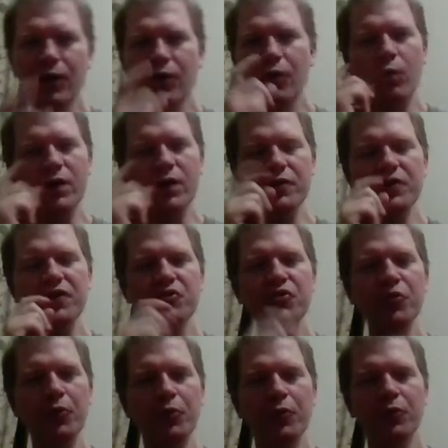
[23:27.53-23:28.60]
What you can do
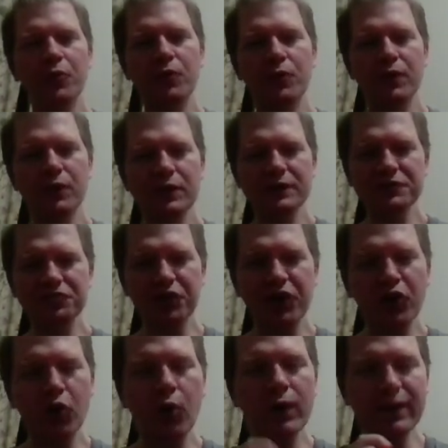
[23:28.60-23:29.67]
is you can
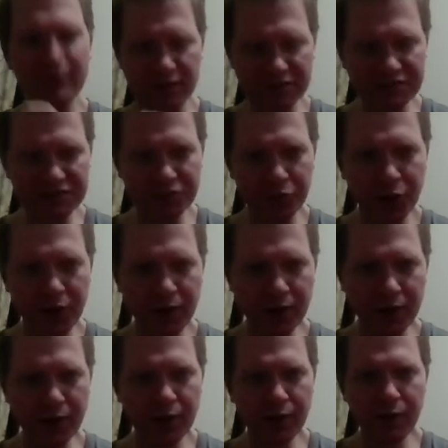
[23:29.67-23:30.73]
coin this,
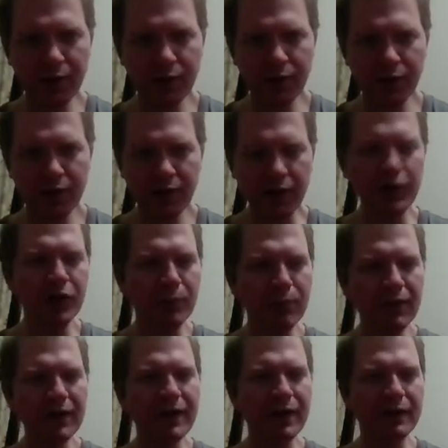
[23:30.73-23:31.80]
and you can
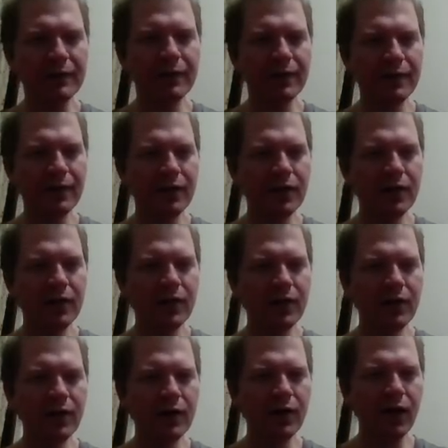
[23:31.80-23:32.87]
play it
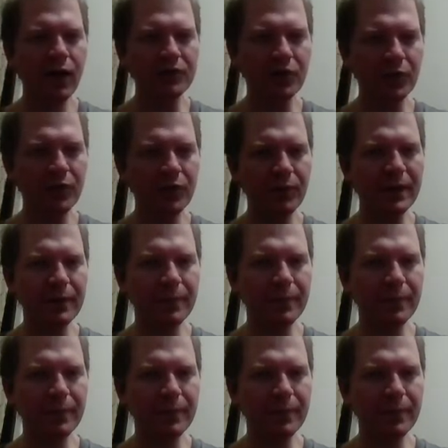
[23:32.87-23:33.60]
on turn 3.